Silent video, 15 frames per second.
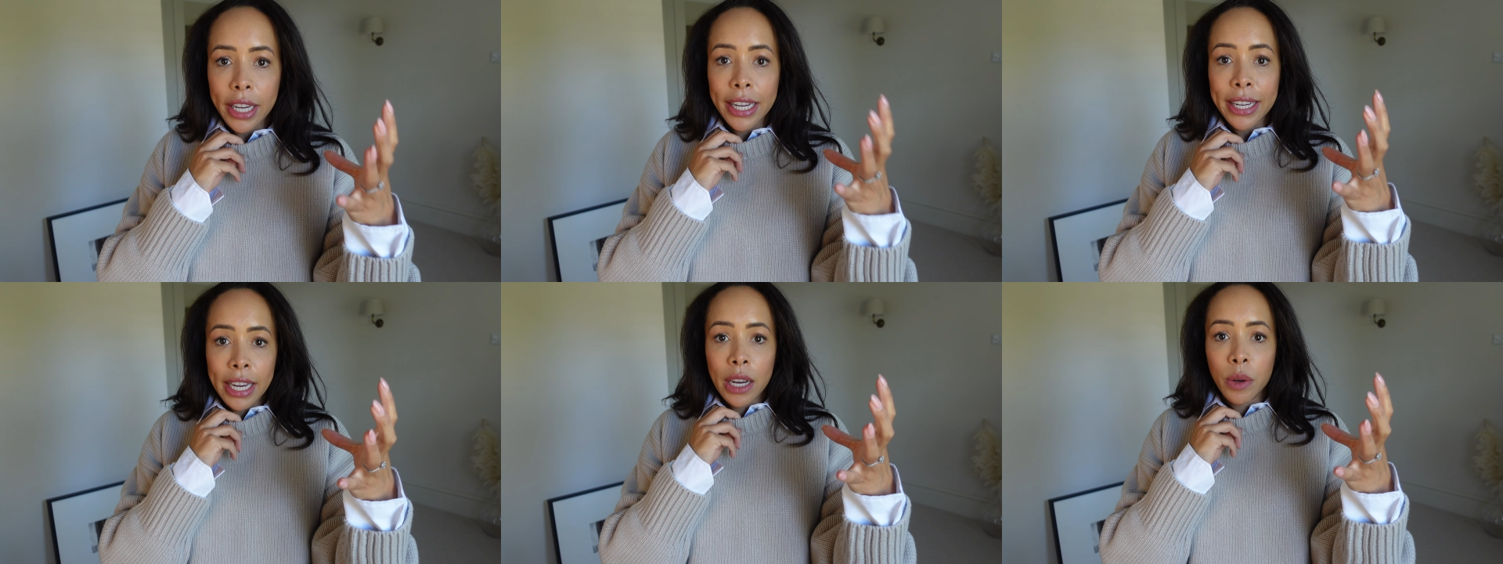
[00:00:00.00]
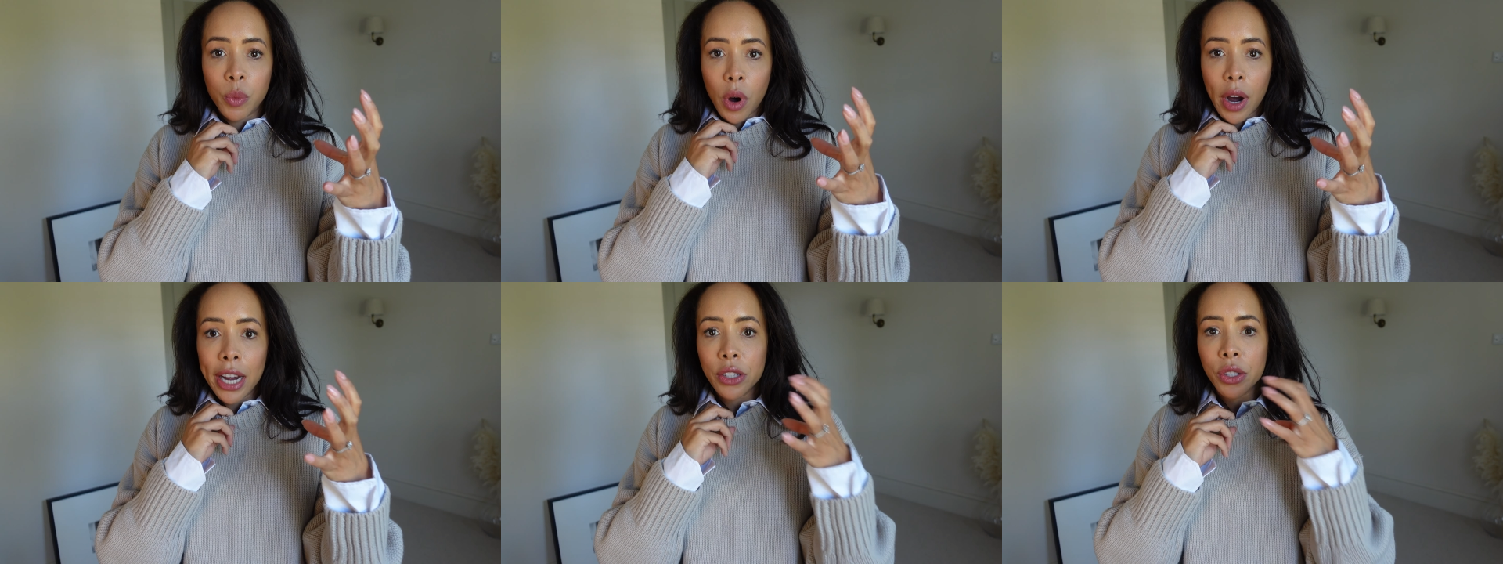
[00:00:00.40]
I get
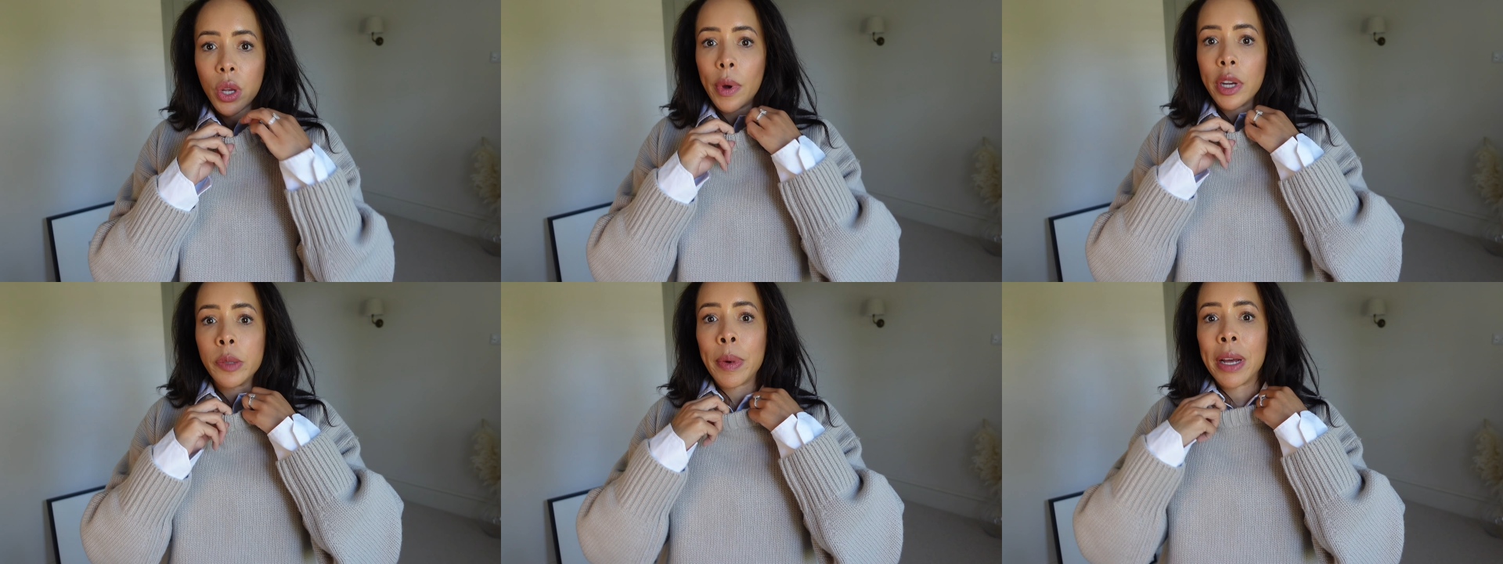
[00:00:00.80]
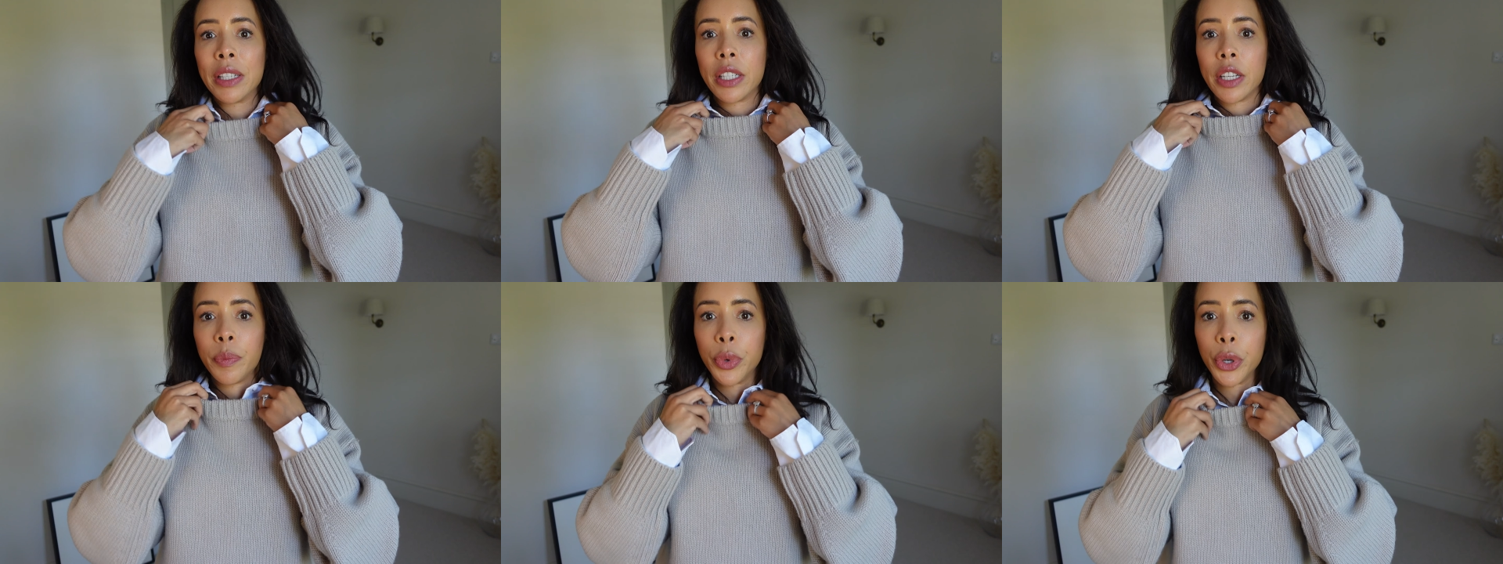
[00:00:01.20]
why it's so
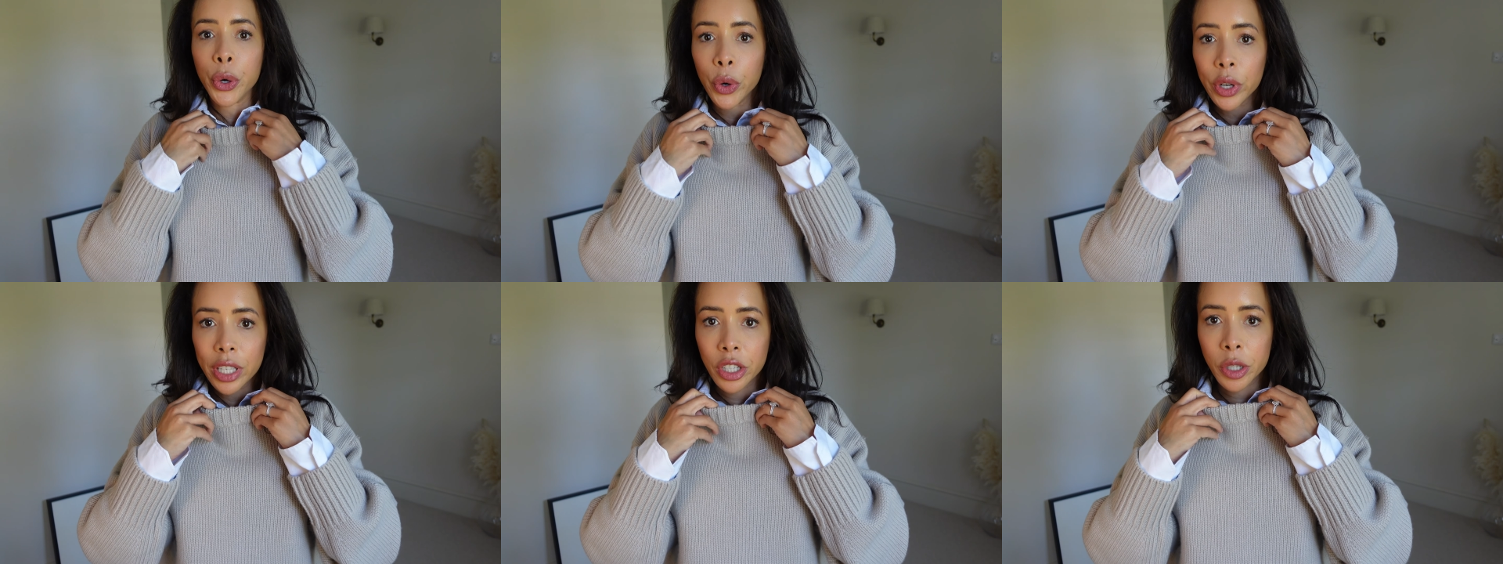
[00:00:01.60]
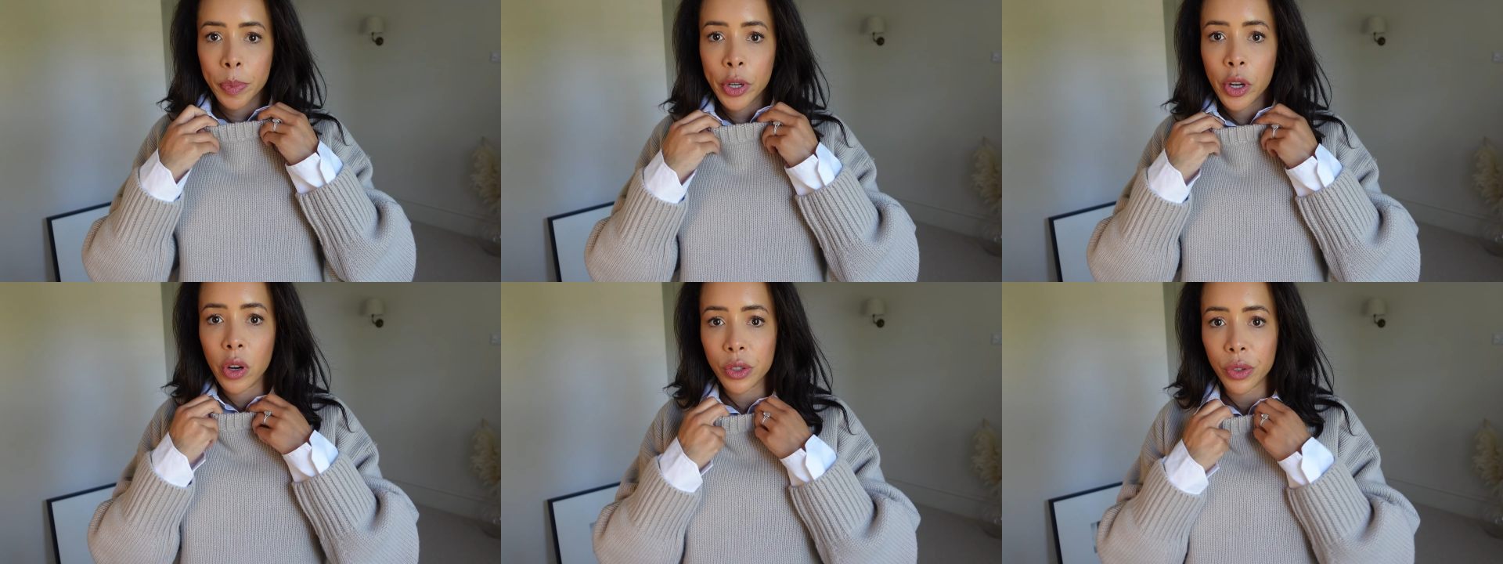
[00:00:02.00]
expensive, purely just
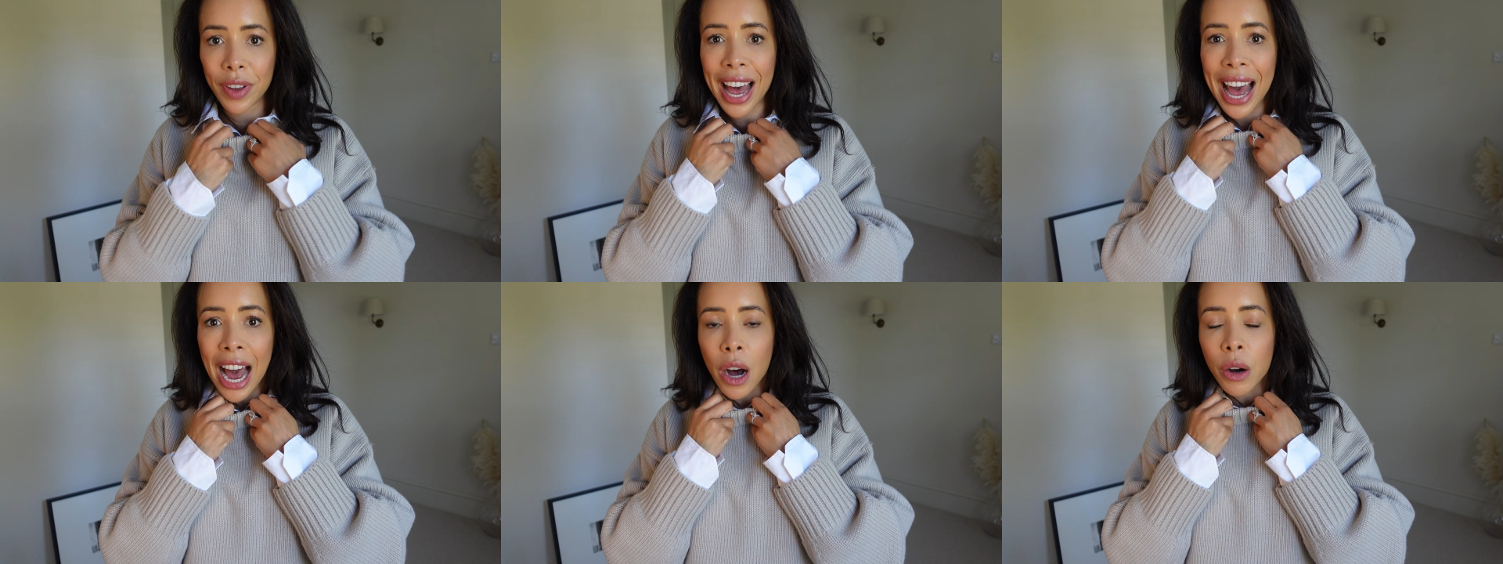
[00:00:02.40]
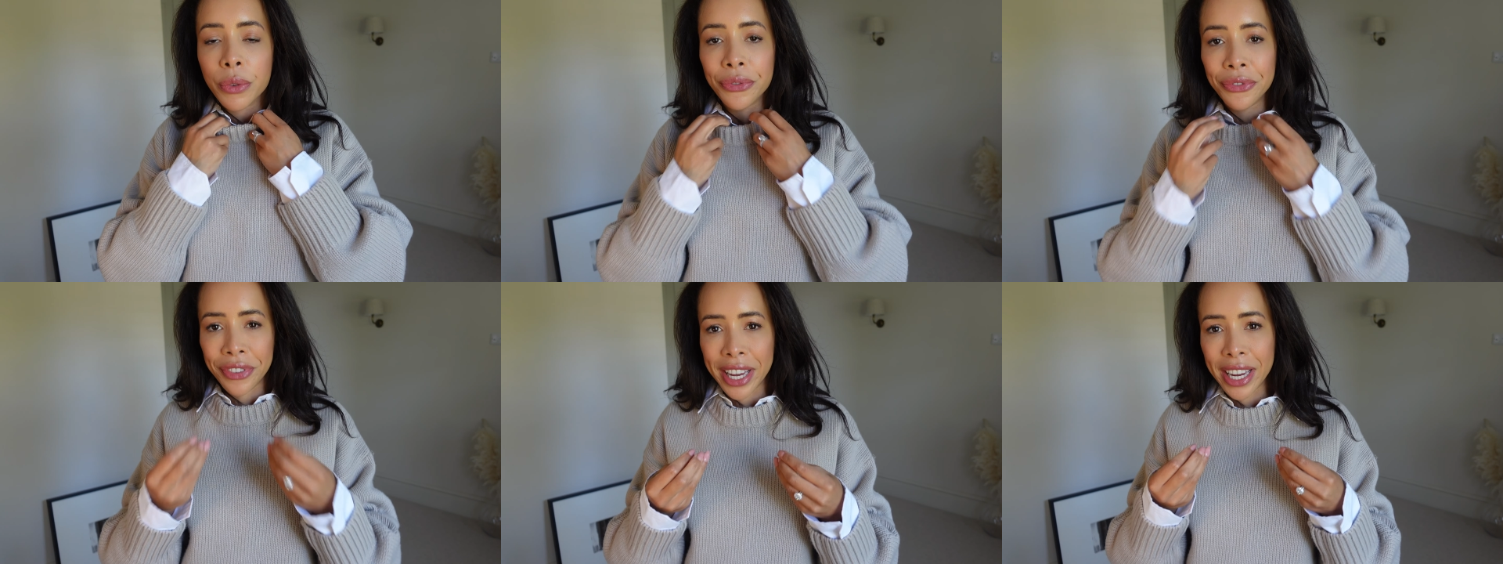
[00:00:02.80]
because of how
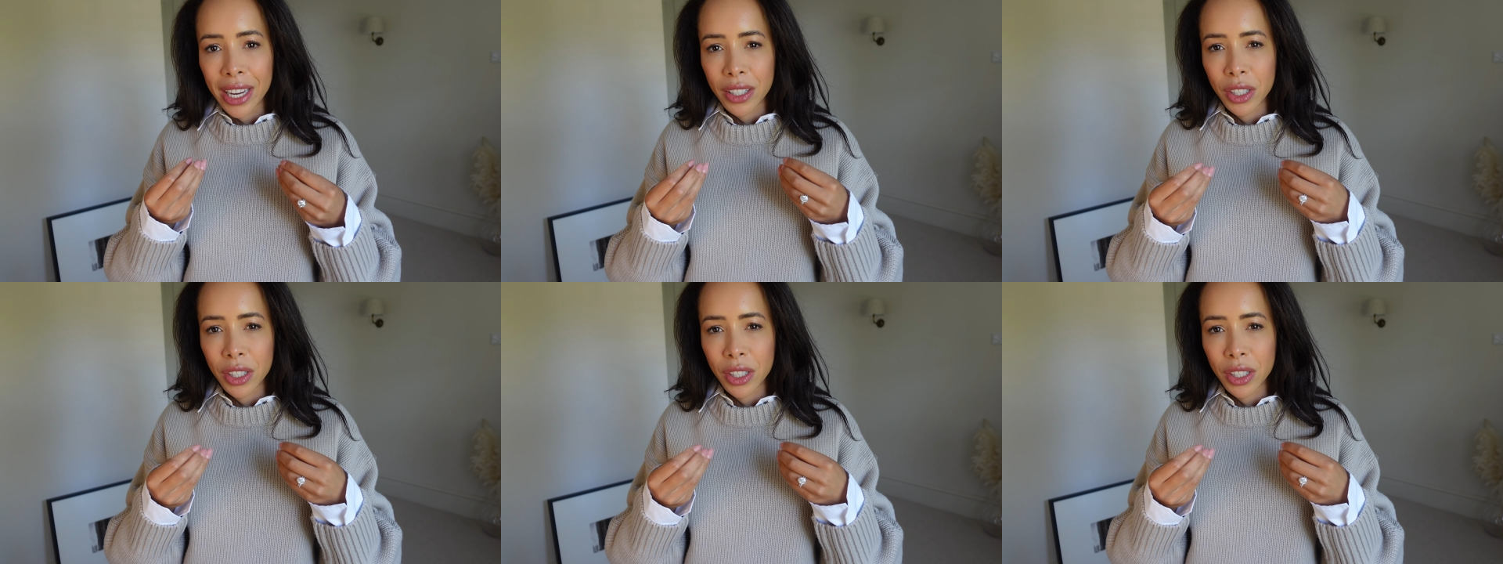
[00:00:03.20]
thick.